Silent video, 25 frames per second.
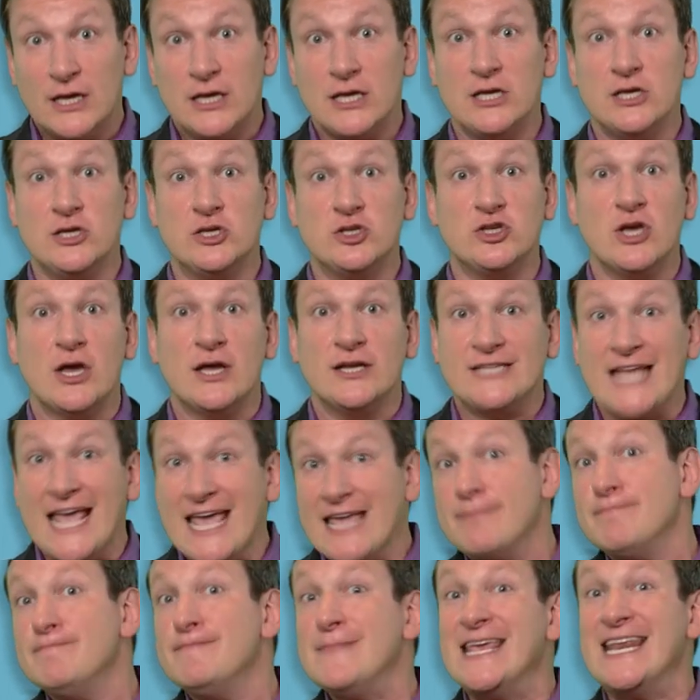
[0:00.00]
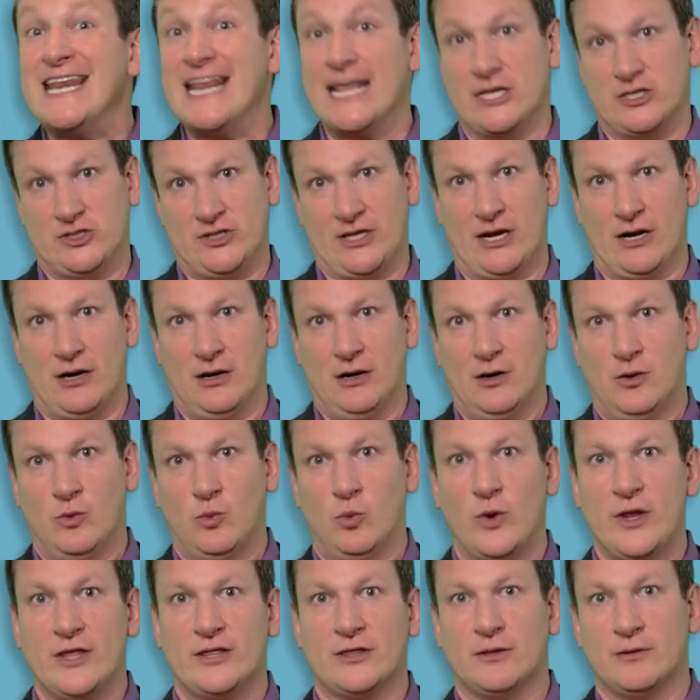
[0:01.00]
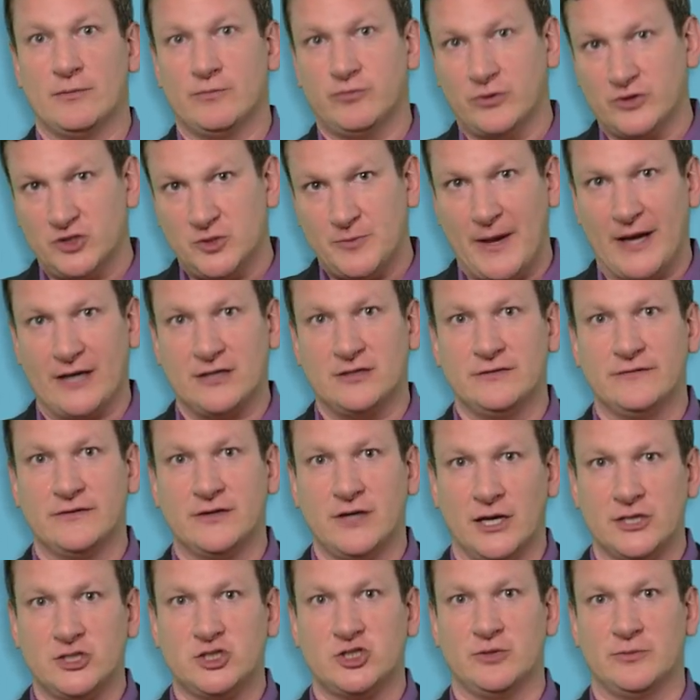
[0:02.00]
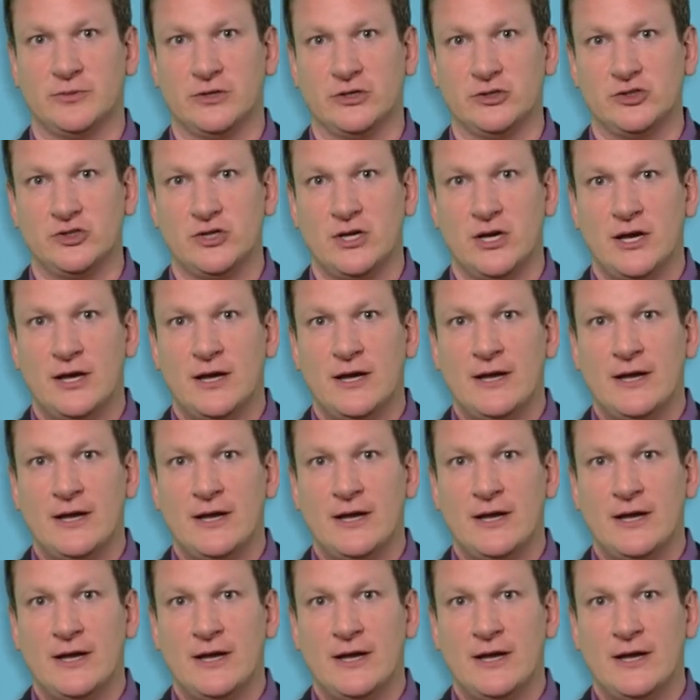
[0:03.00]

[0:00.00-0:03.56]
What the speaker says: is take meetings there with prospective customers.